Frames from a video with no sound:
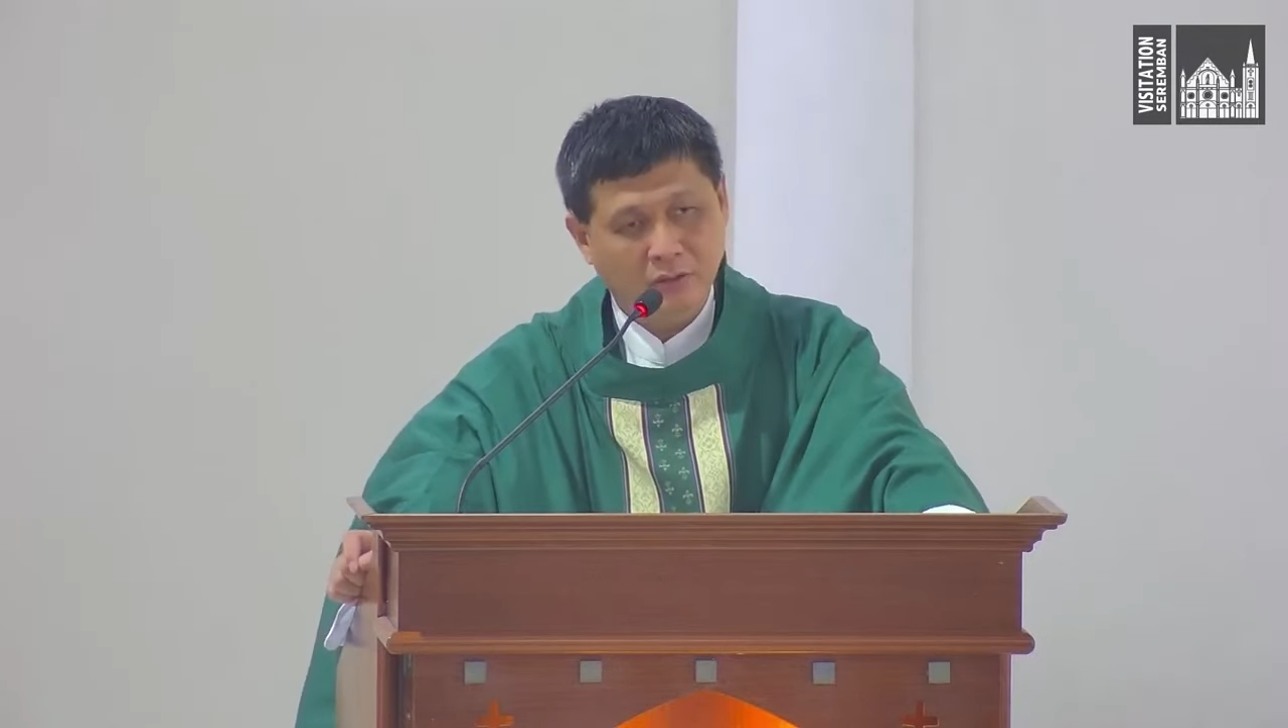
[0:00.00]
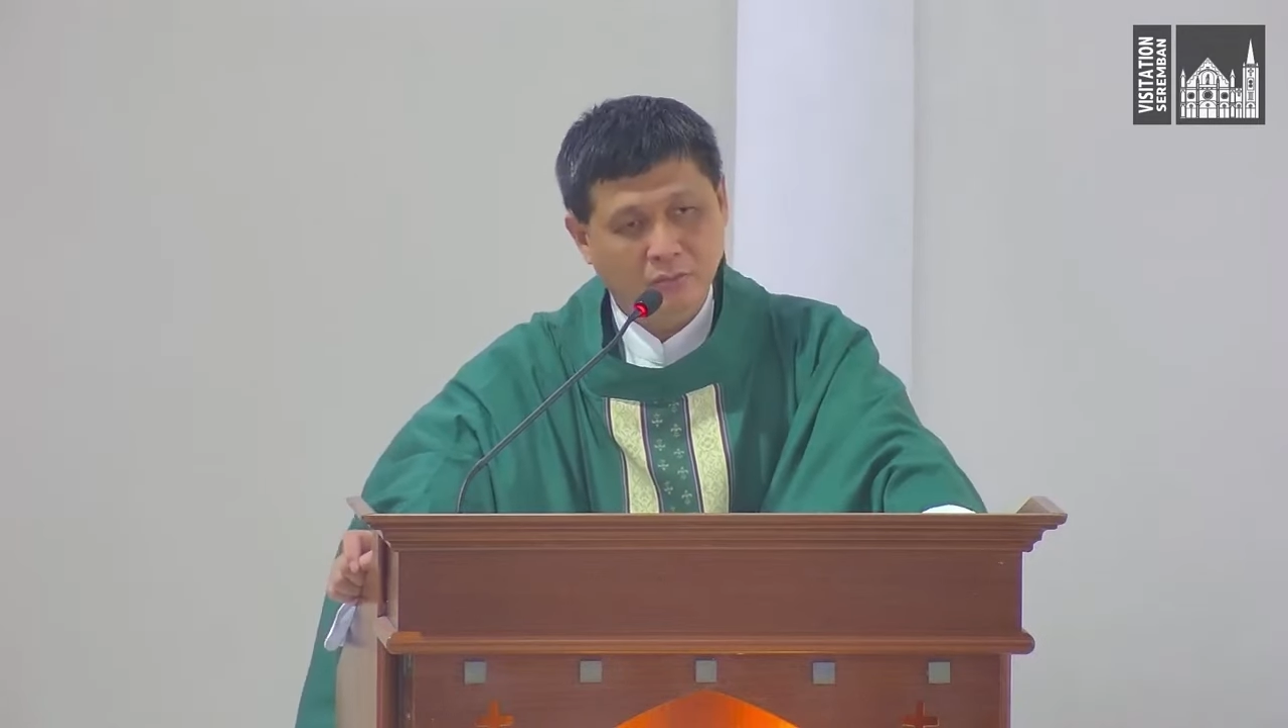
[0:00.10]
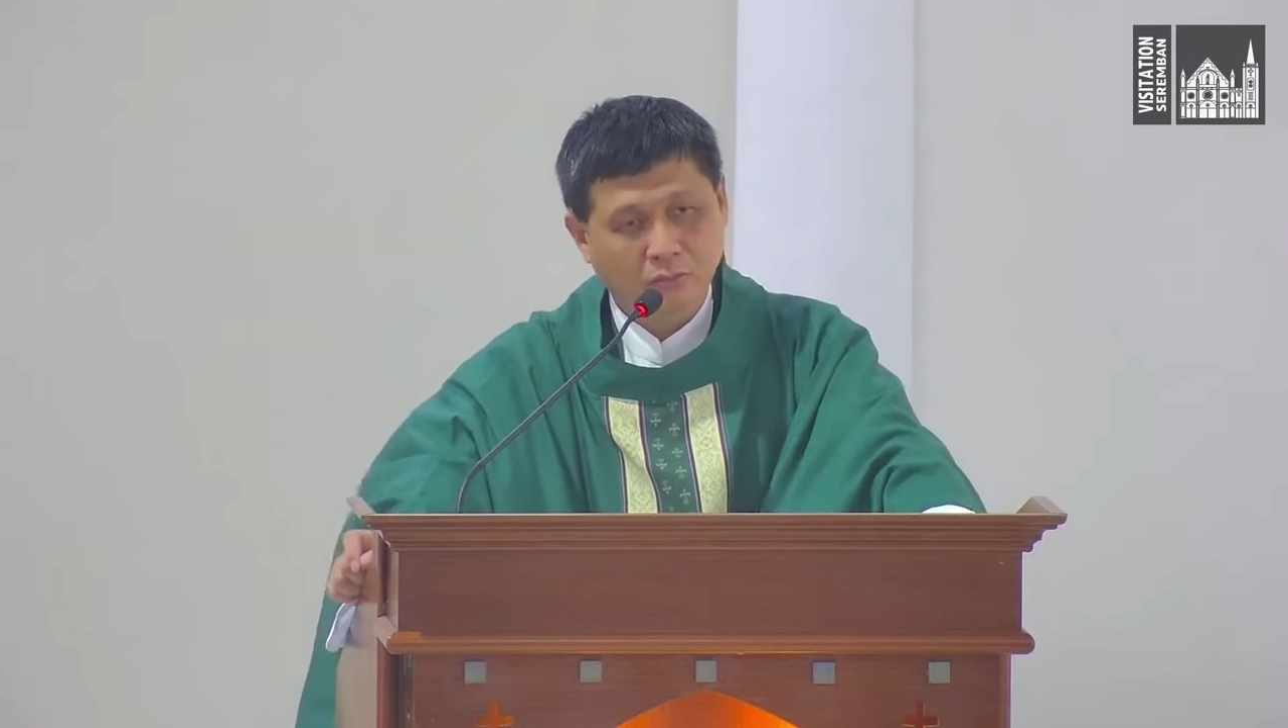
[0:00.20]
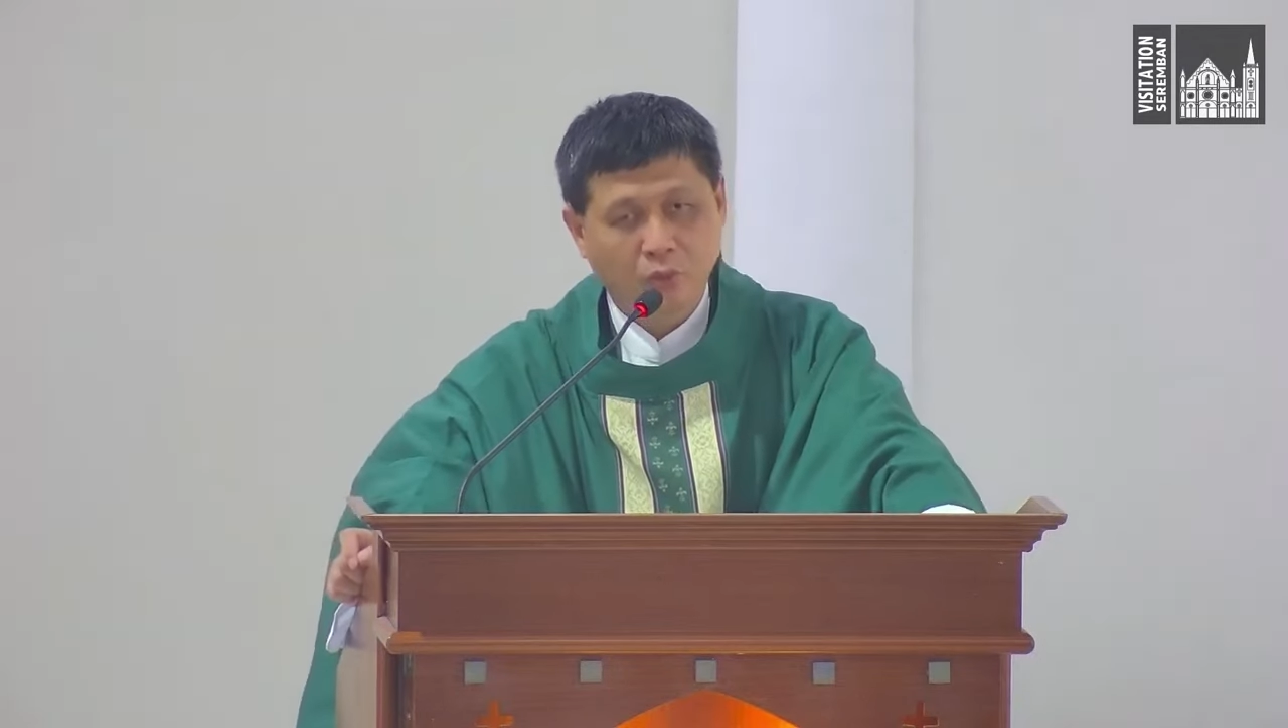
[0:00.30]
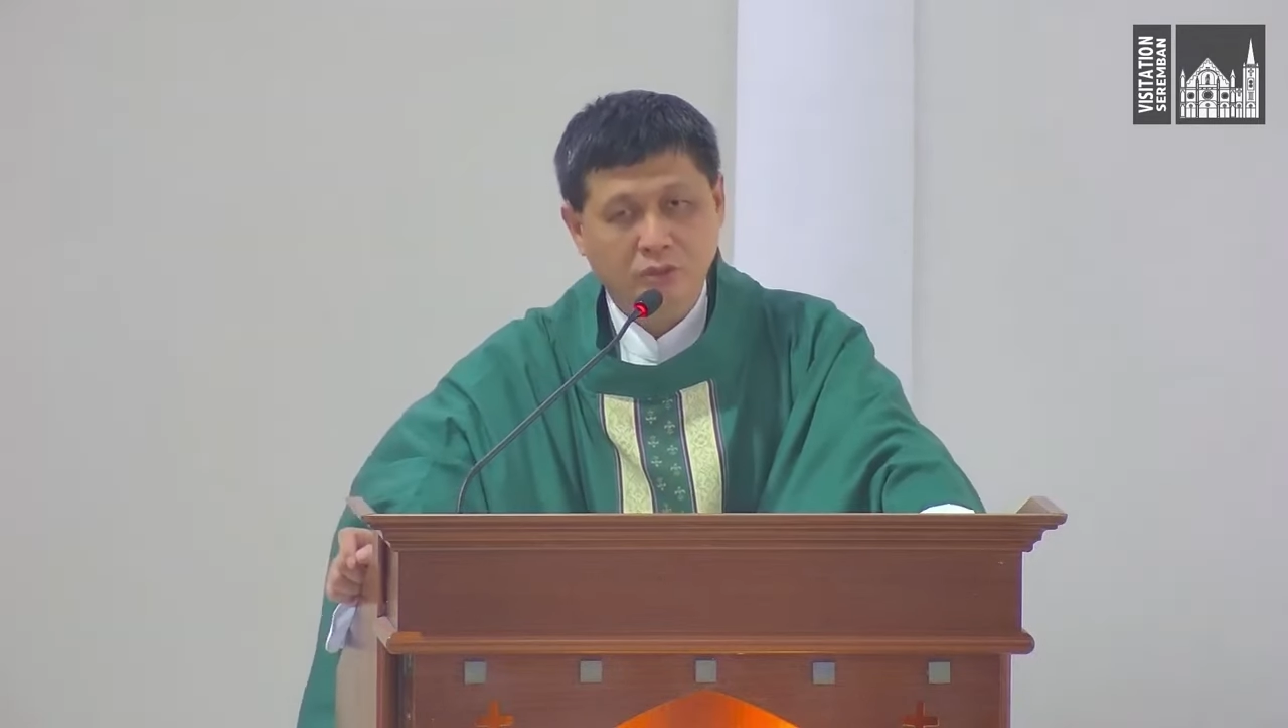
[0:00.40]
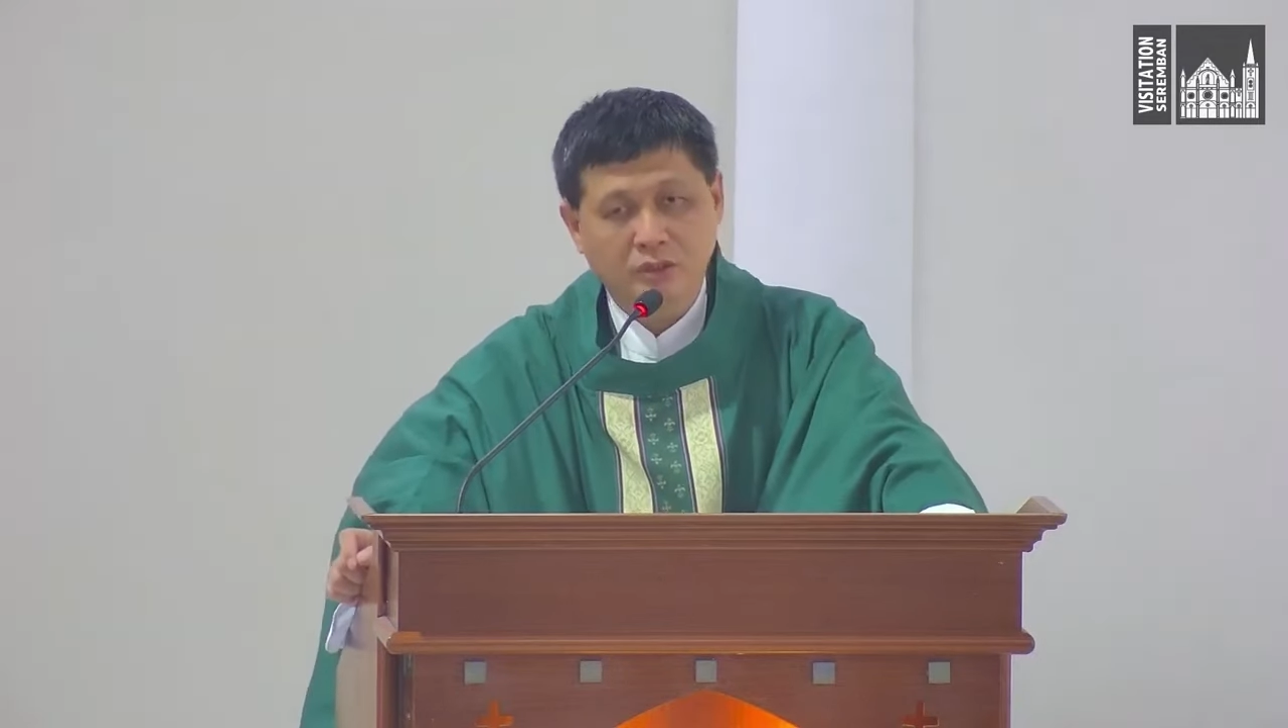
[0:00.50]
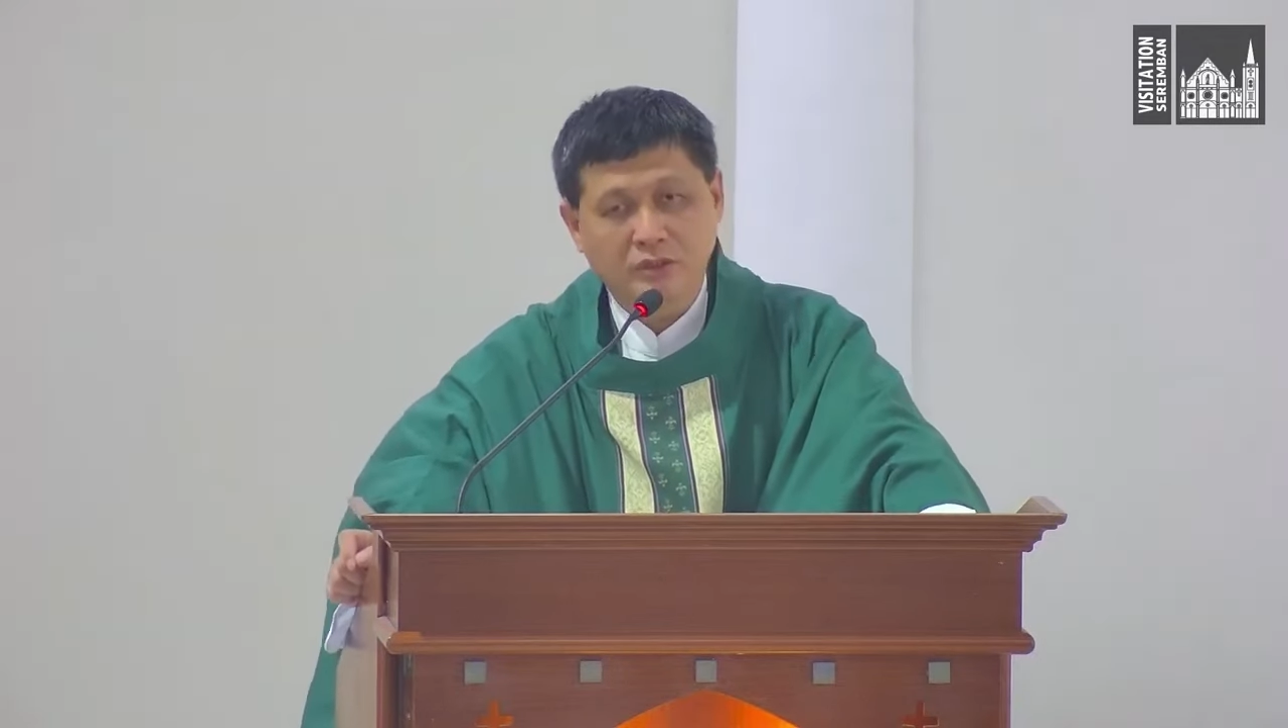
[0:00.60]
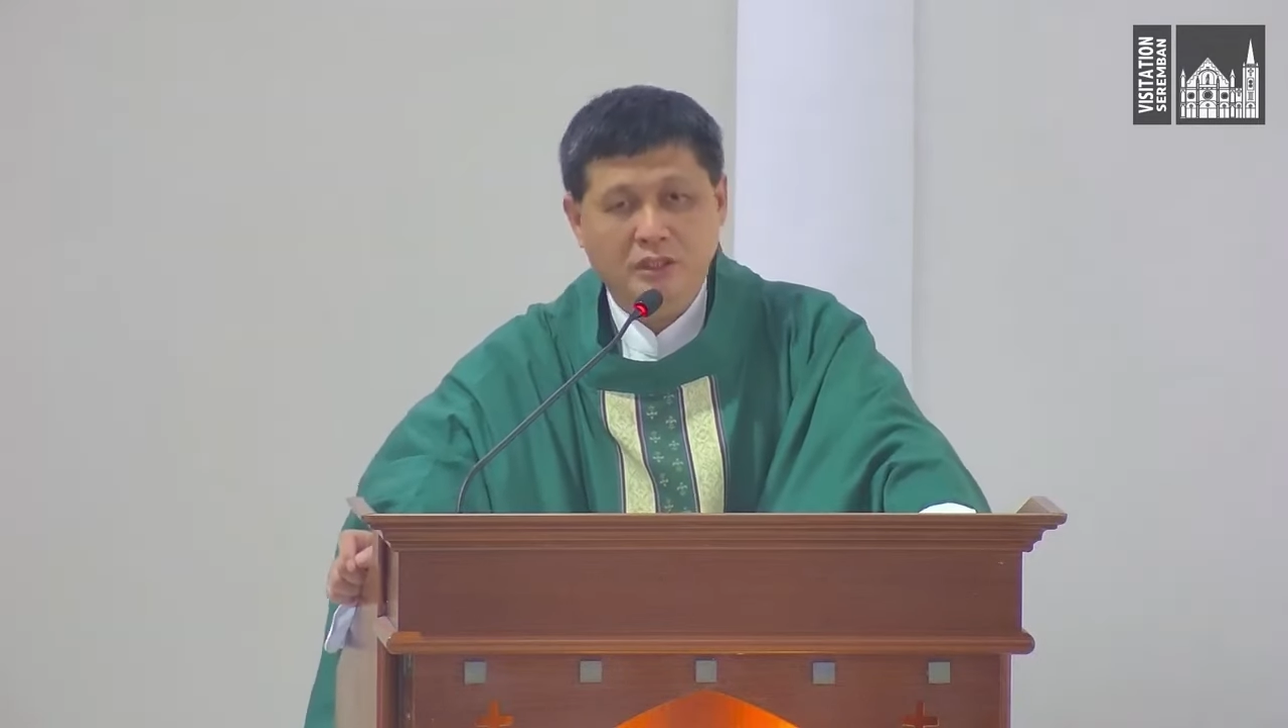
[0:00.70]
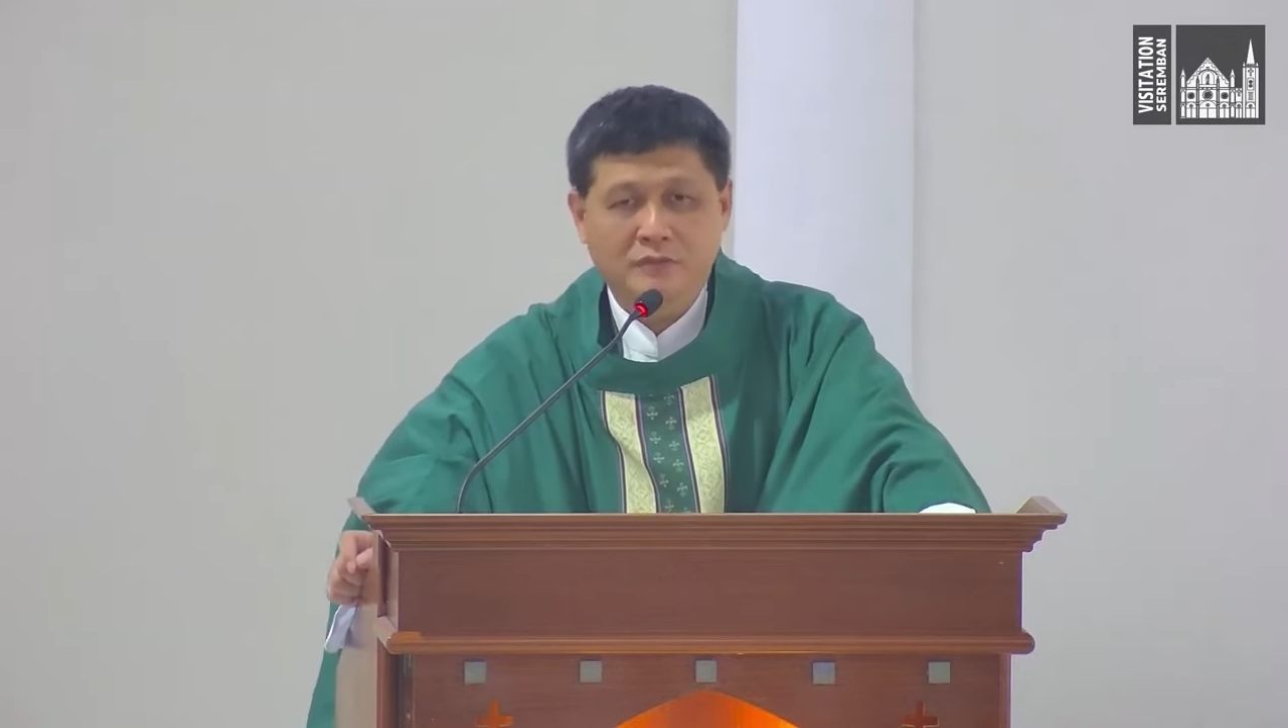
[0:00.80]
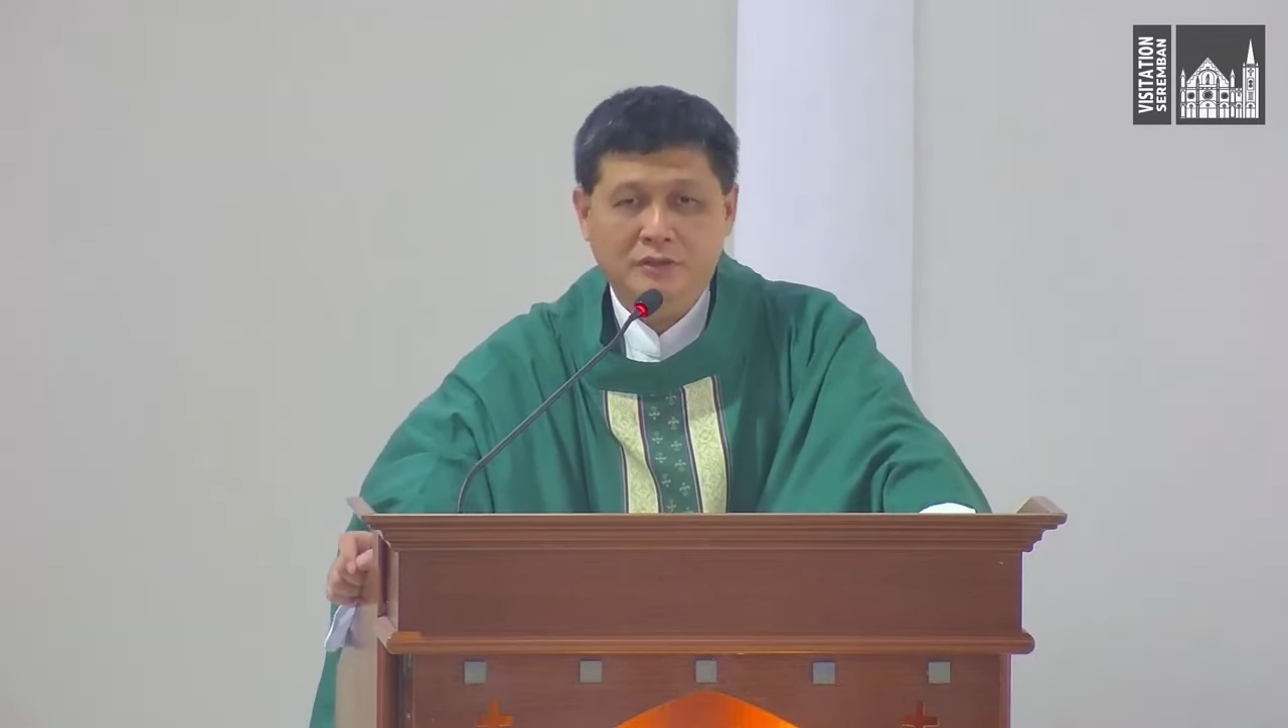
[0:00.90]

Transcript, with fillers: Moses gave